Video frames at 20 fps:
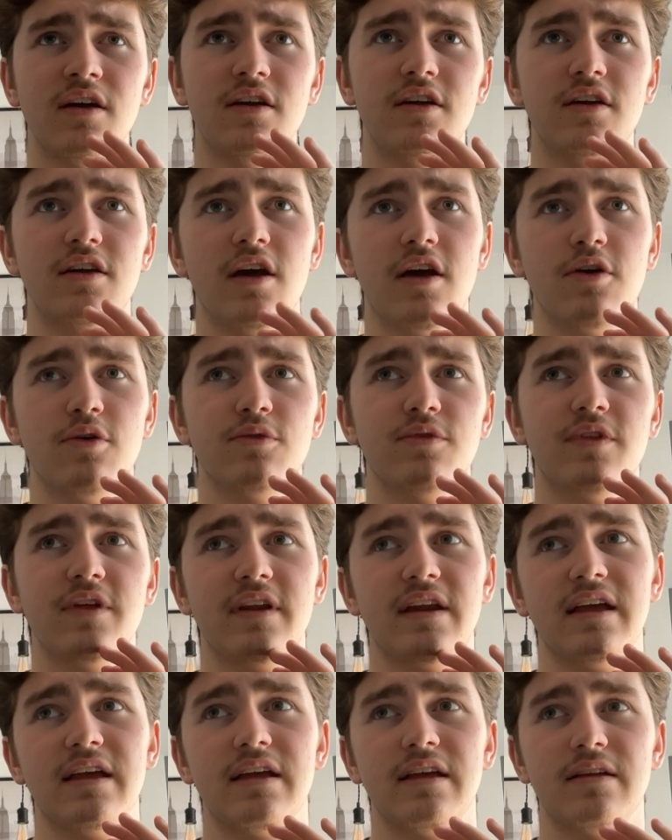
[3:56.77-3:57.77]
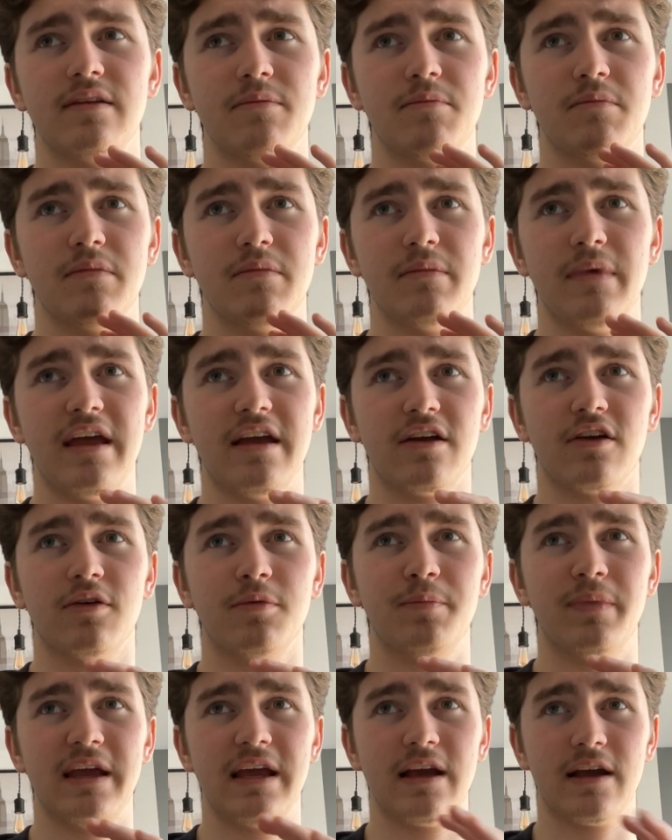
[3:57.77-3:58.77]
that it
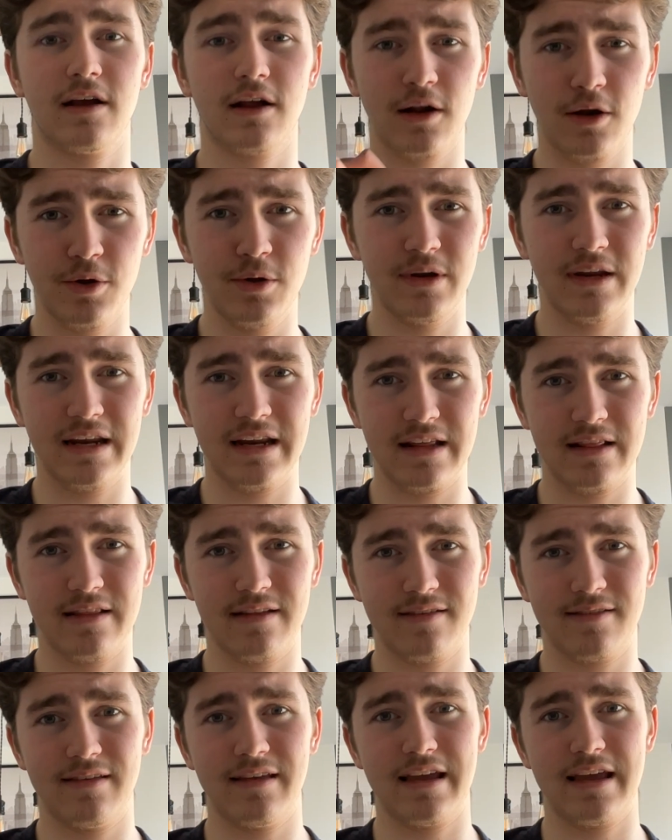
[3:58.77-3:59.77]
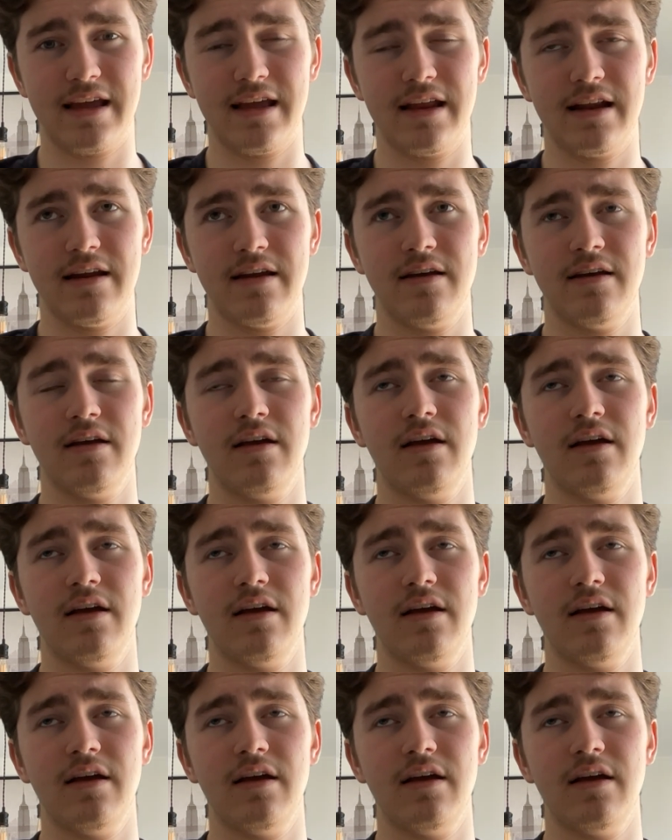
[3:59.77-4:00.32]
could be included in the scene,